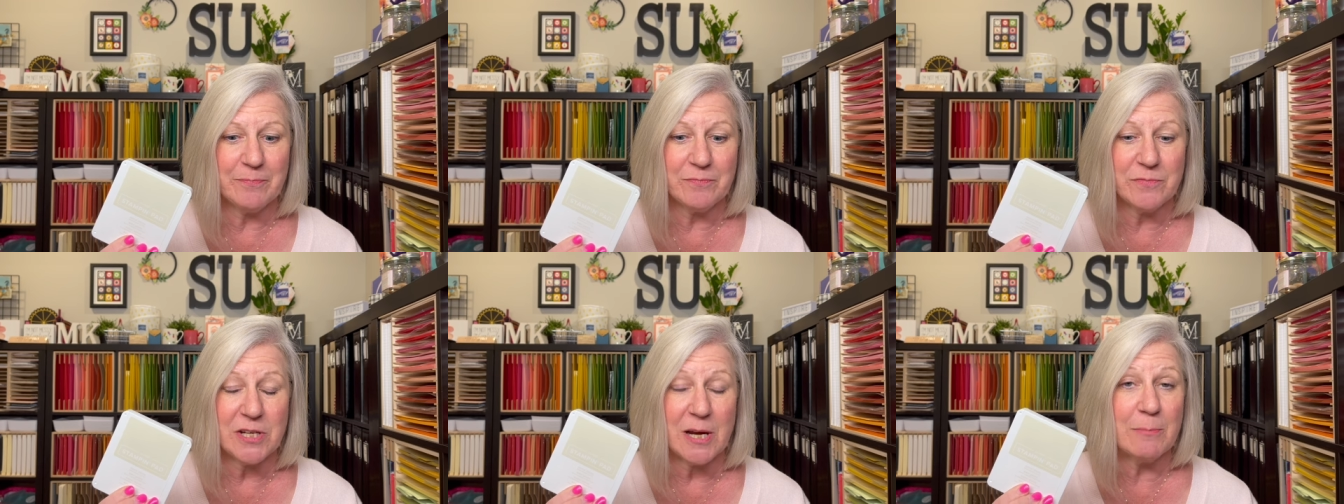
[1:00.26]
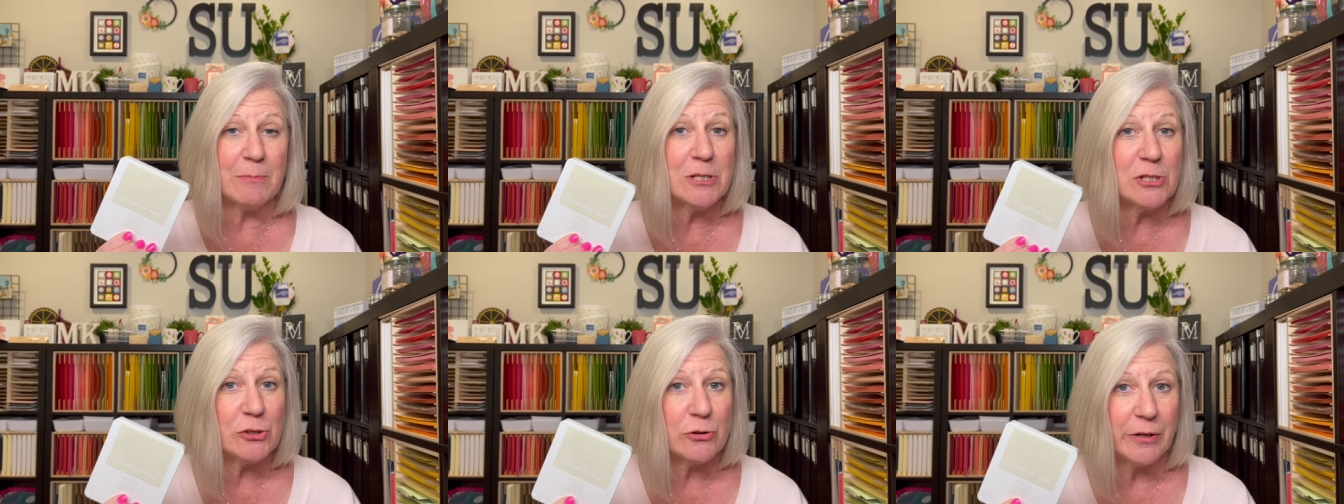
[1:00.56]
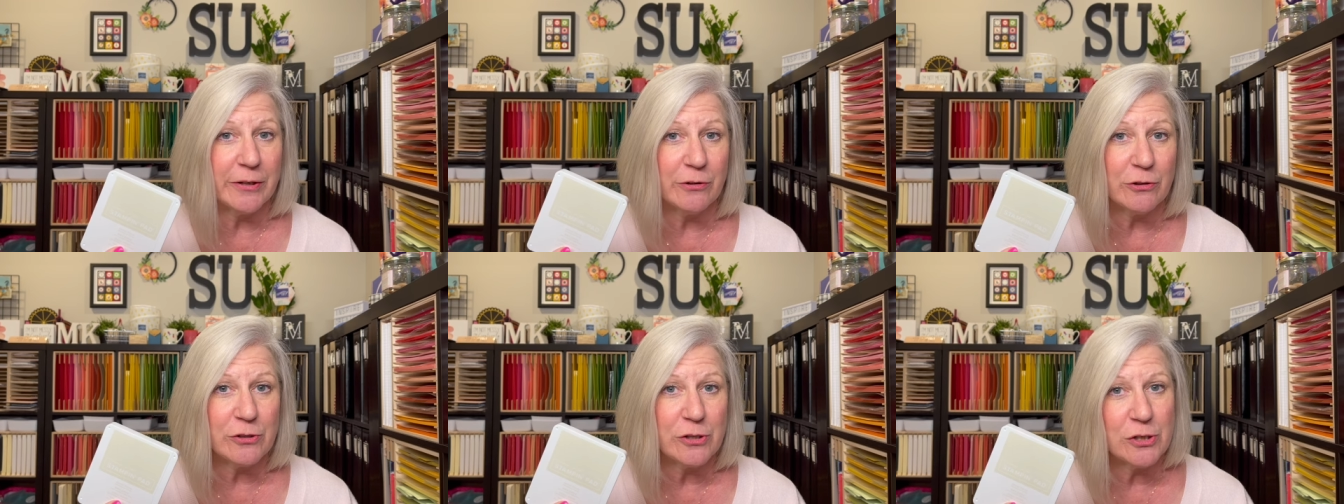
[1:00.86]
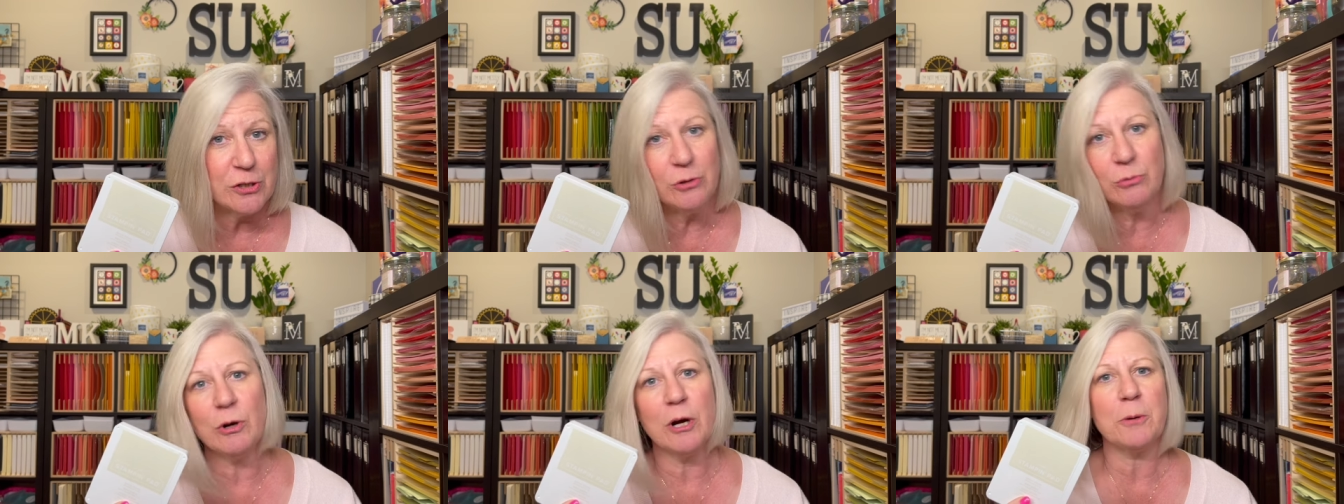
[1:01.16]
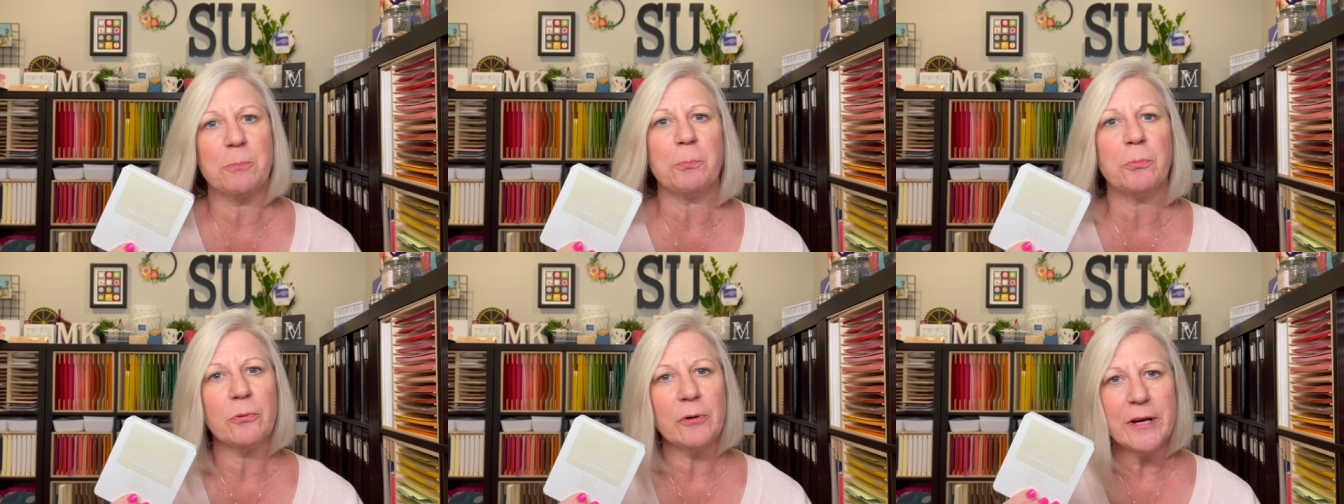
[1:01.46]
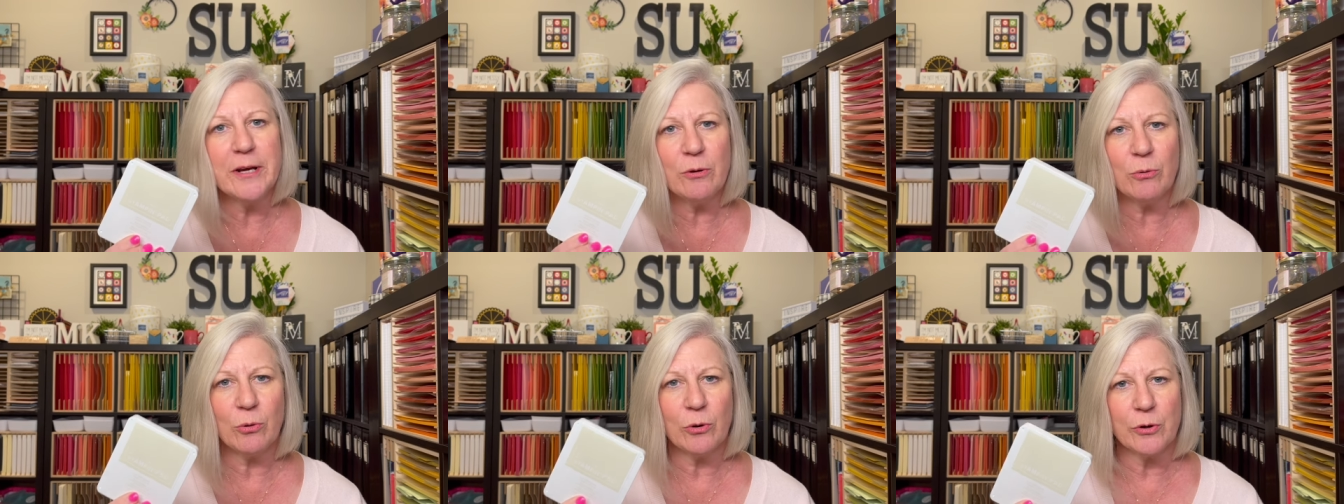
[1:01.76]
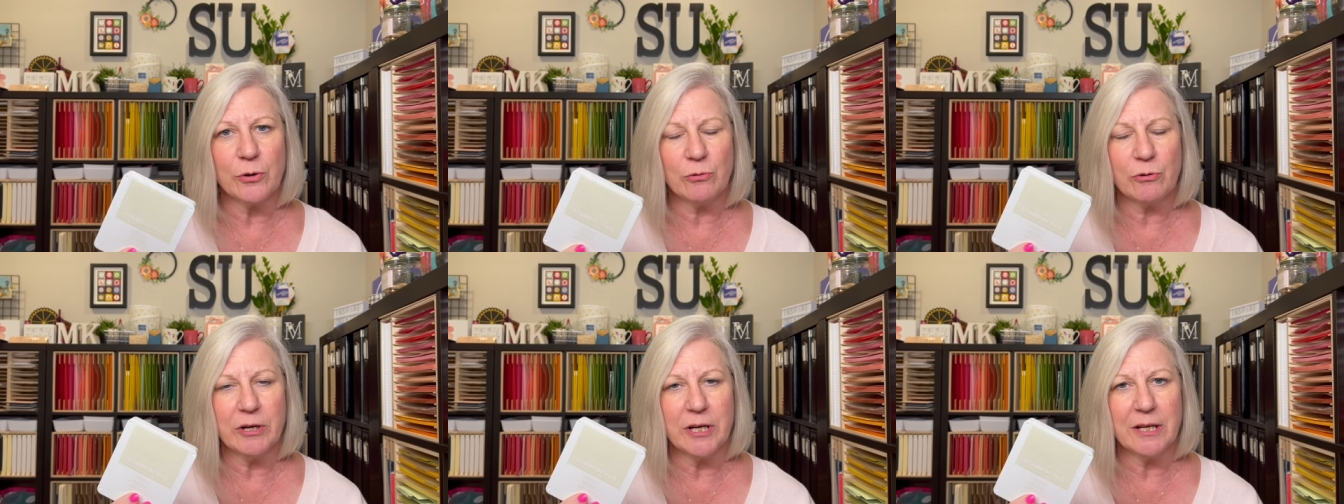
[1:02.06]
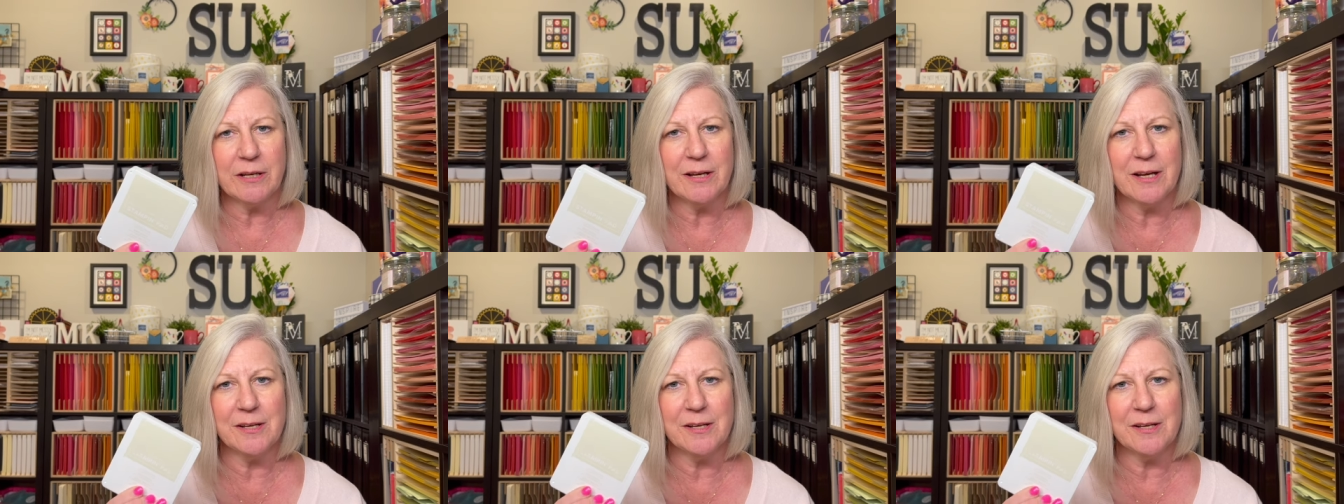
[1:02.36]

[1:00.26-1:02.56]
Demonstrators who are pre-ordering